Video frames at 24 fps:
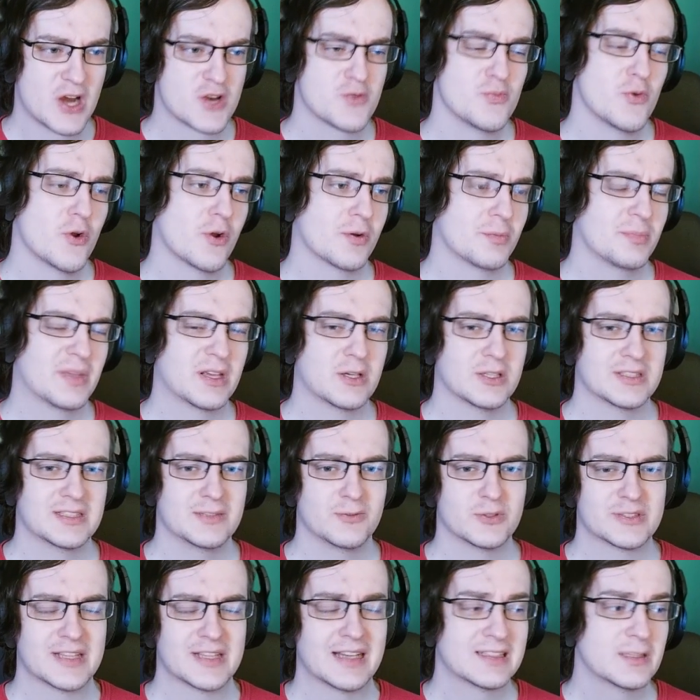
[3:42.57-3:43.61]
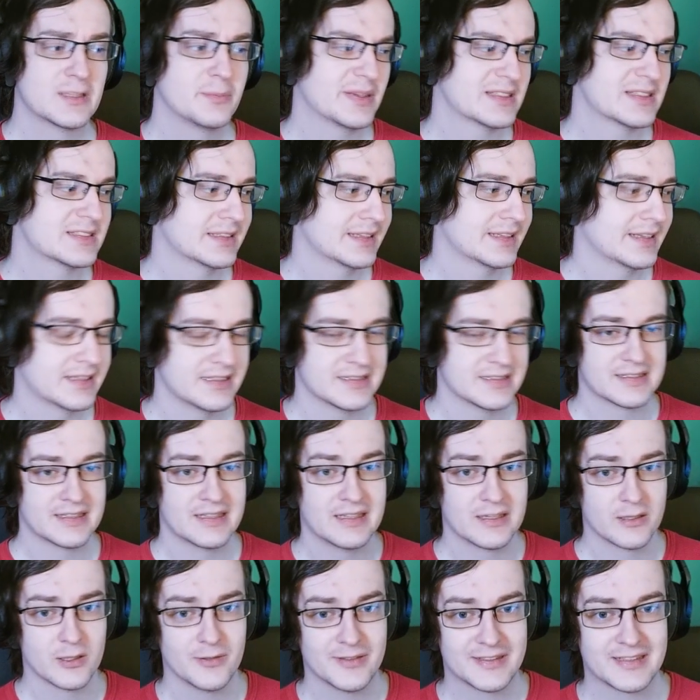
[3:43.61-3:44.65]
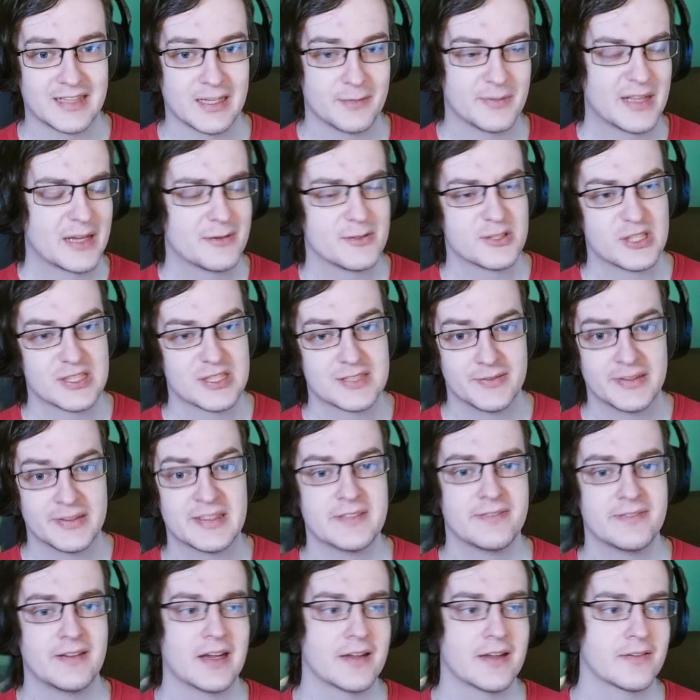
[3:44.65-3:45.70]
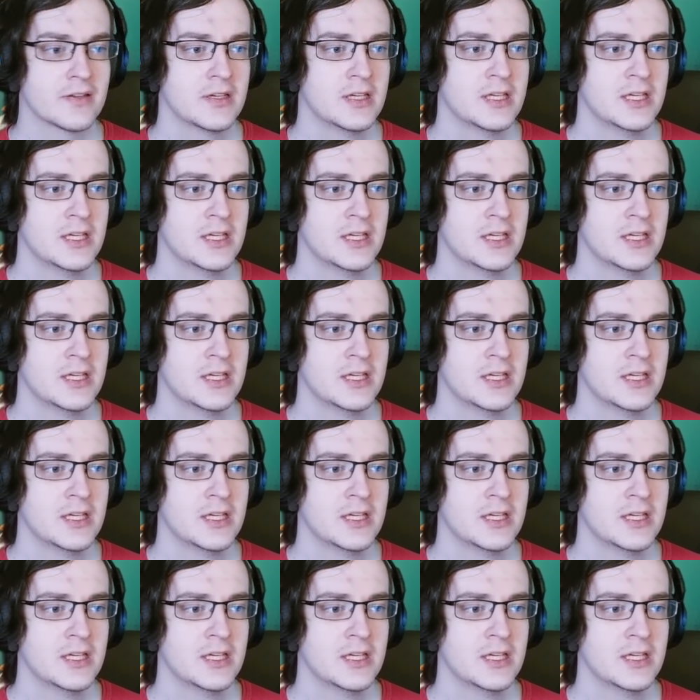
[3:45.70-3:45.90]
more because it was 100% increase healing over time, now it's just 25.